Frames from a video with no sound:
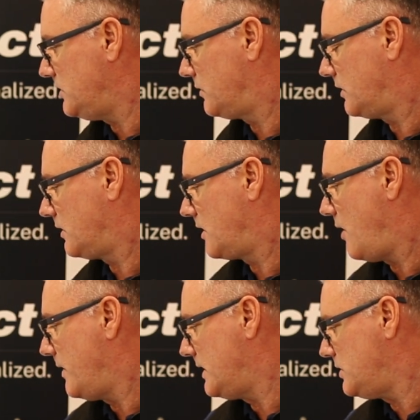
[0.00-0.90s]
you can
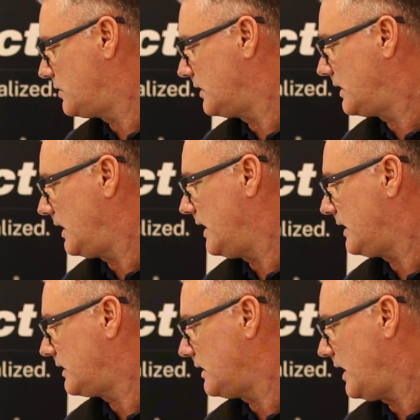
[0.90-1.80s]
go in, you can
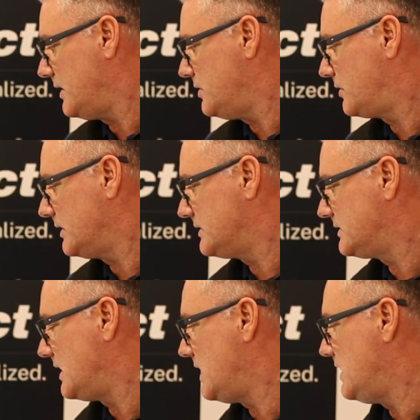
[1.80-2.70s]
click, and you can
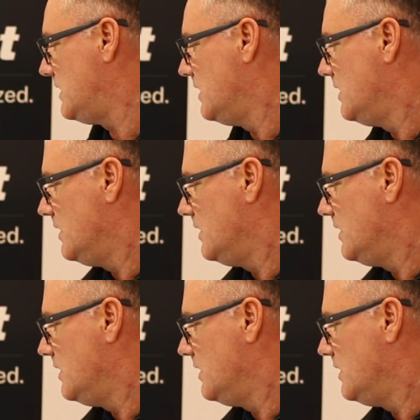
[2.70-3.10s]
see